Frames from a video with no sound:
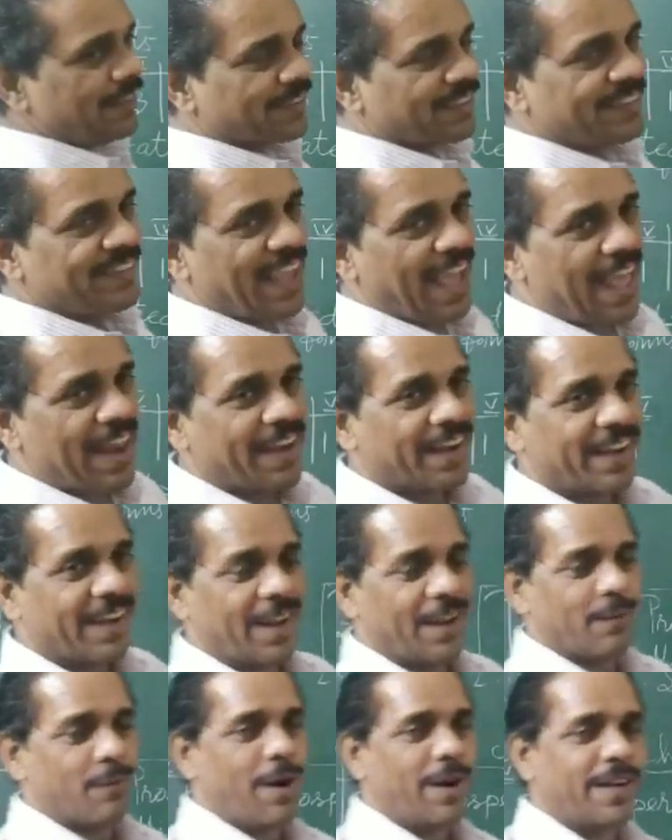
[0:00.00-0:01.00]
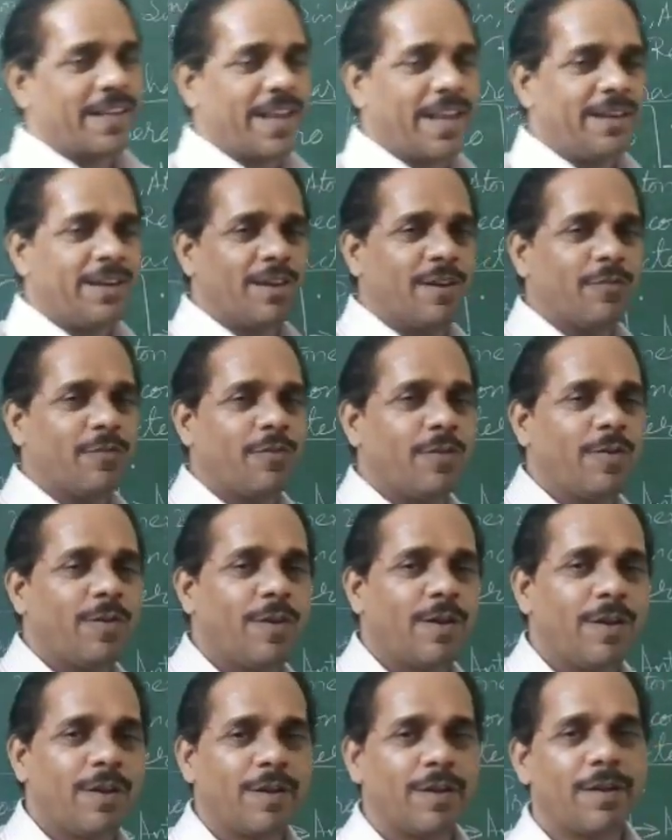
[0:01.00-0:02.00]
is the genre? What kind of
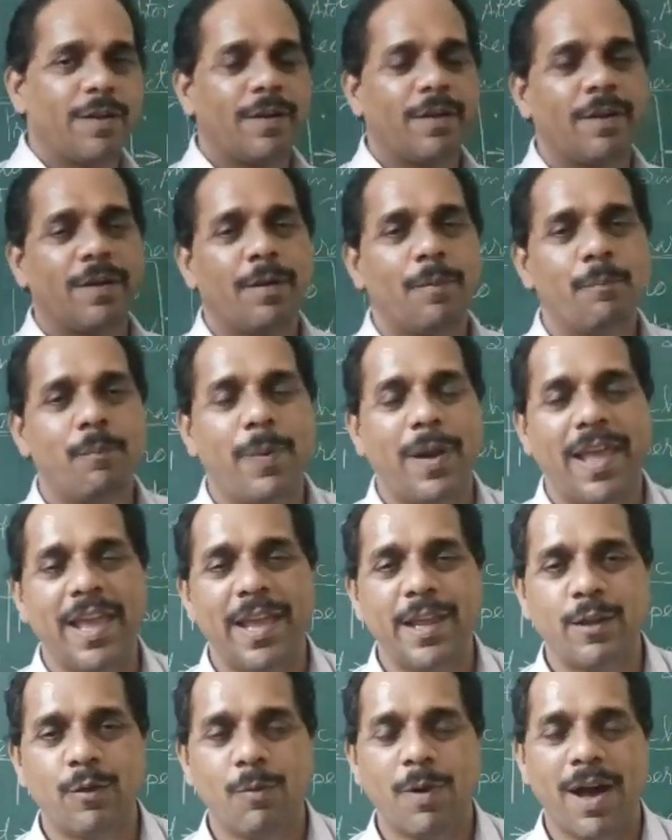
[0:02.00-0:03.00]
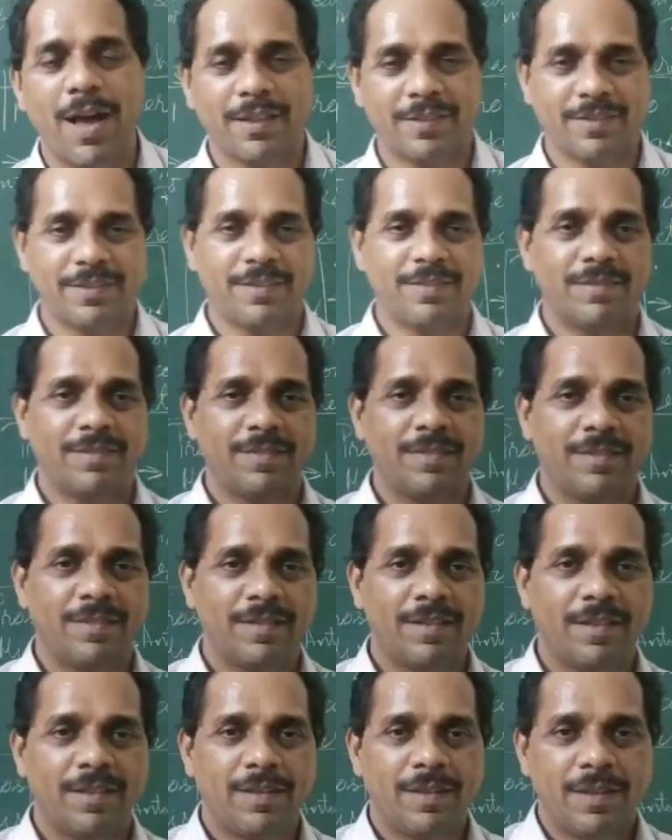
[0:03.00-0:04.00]
play it was?
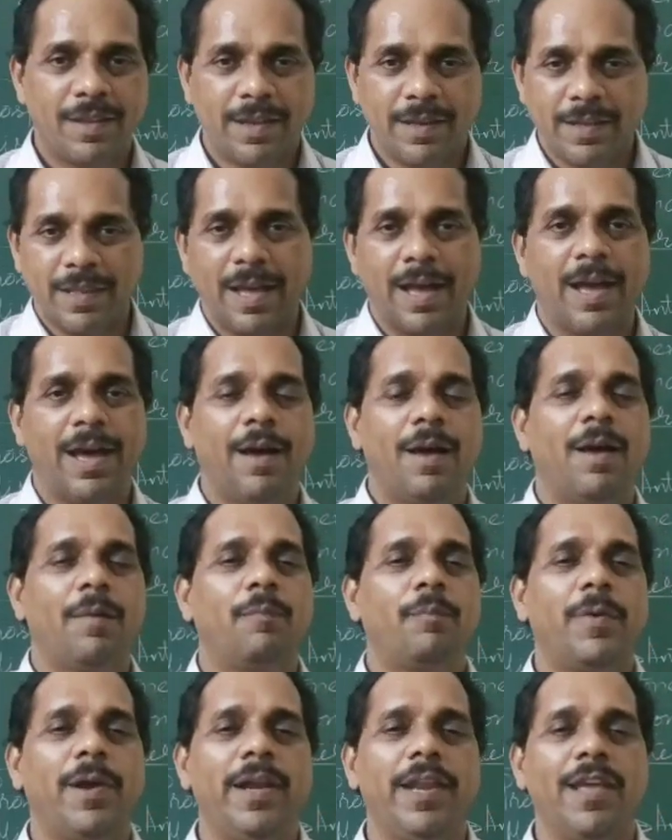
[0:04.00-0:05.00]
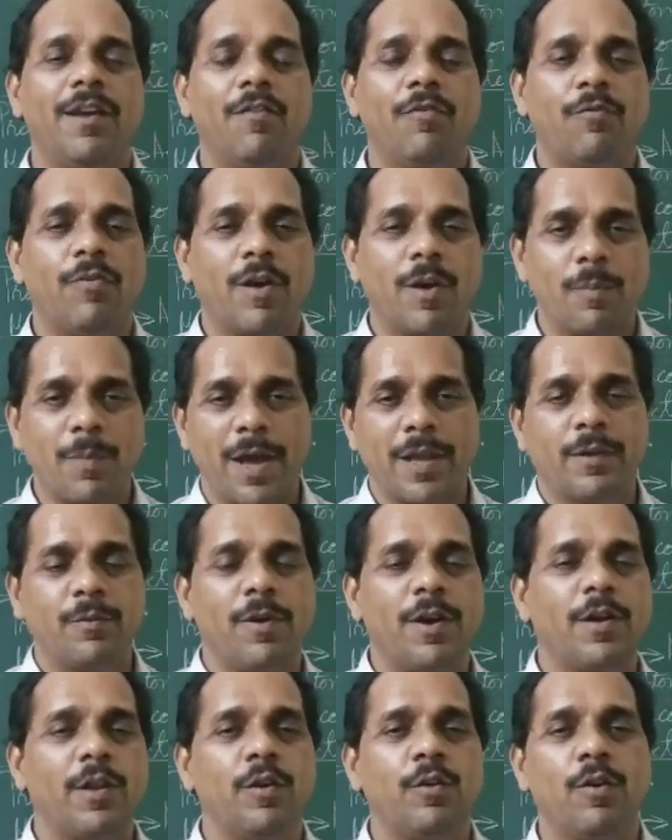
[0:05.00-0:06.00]
In the PDF format
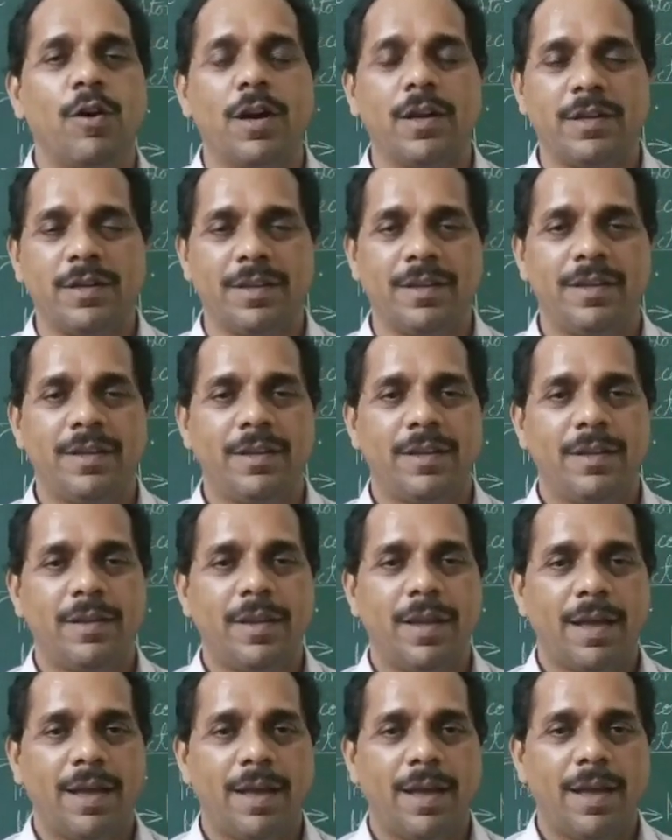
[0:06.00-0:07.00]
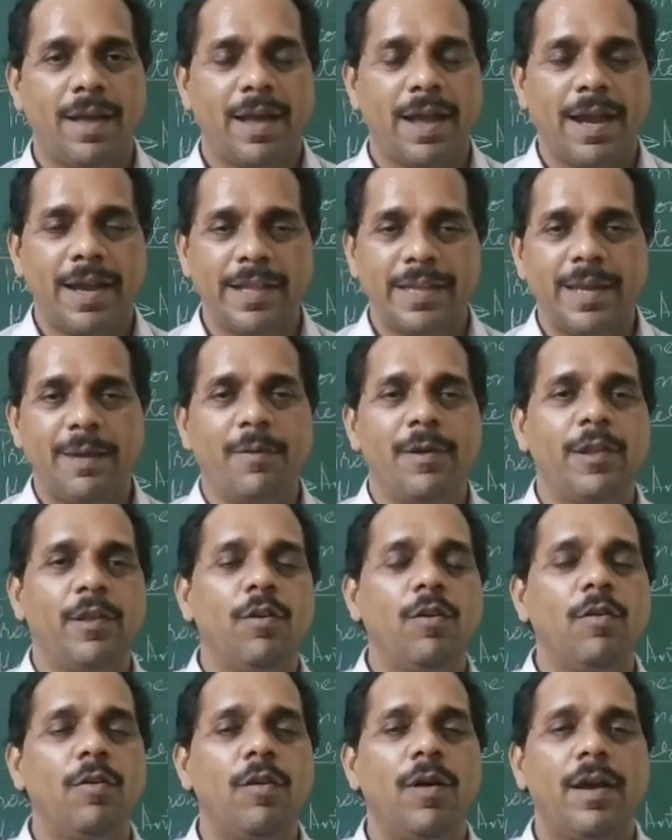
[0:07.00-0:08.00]
what you got, I had given
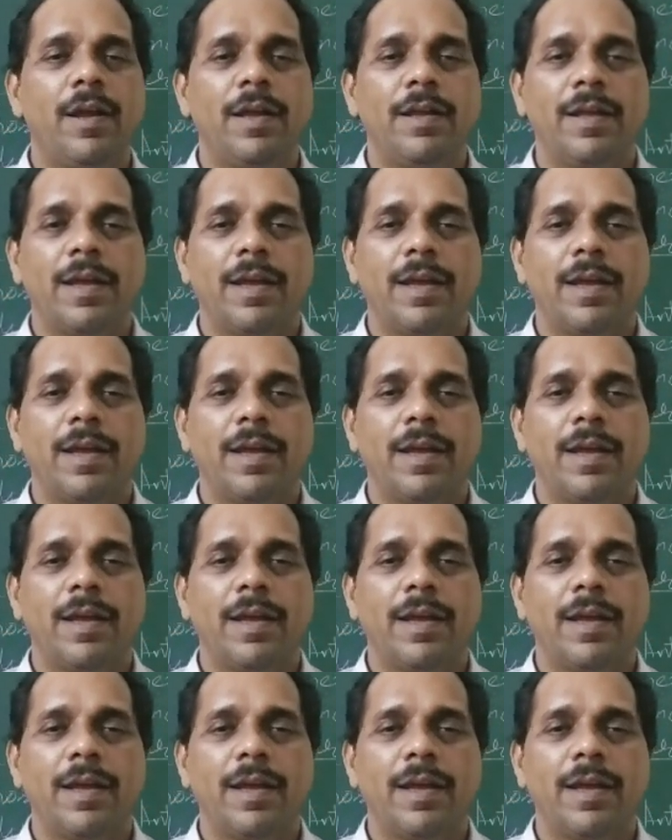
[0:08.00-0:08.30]
you